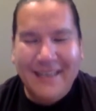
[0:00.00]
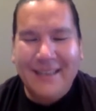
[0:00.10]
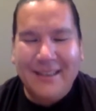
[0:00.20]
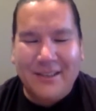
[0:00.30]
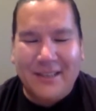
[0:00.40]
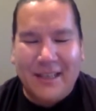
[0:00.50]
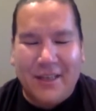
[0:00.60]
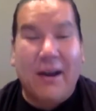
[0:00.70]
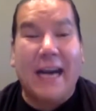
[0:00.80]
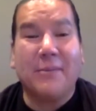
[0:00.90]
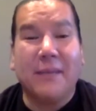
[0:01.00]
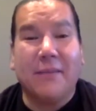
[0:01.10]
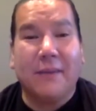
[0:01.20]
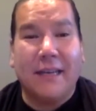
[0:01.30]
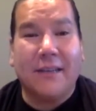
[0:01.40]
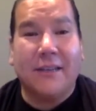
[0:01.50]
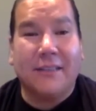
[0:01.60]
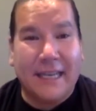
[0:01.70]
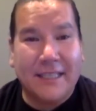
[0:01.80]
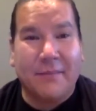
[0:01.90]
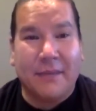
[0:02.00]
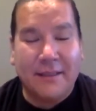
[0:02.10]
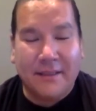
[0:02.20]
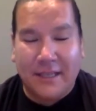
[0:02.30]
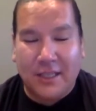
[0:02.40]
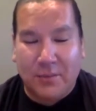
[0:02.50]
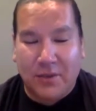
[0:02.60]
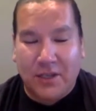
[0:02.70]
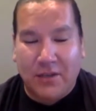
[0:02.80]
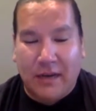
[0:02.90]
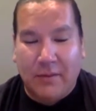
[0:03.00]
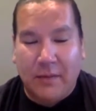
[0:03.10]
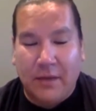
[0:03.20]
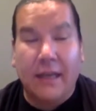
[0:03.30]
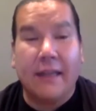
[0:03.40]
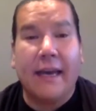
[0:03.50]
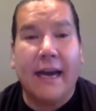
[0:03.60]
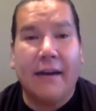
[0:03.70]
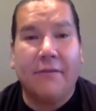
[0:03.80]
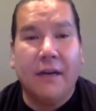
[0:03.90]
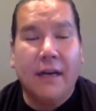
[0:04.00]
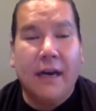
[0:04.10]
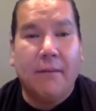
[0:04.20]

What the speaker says: There's a thrash metal band called Testament. They just put a new album out, and they have a